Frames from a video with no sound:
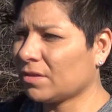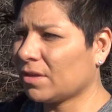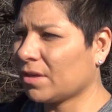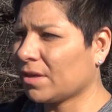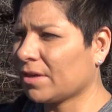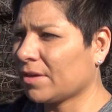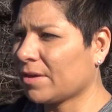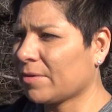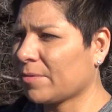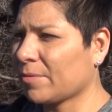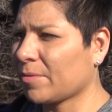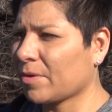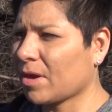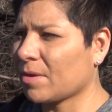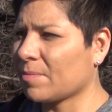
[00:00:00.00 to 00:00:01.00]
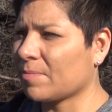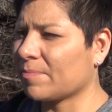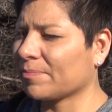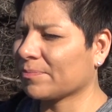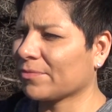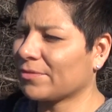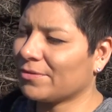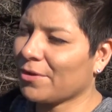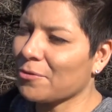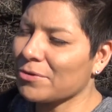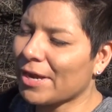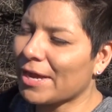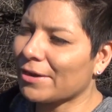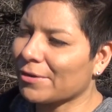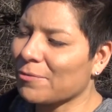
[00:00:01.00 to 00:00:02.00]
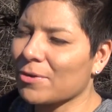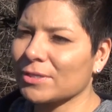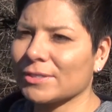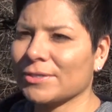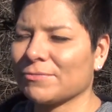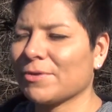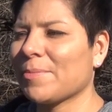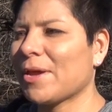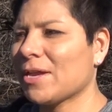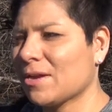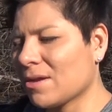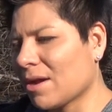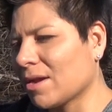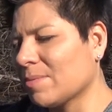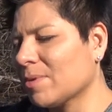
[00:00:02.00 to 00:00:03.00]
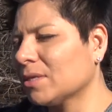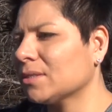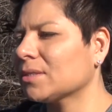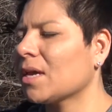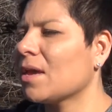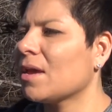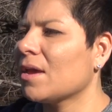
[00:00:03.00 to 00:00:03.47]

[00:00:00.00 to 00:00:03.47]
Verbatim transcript: The uh, donator wants to remain anonymous,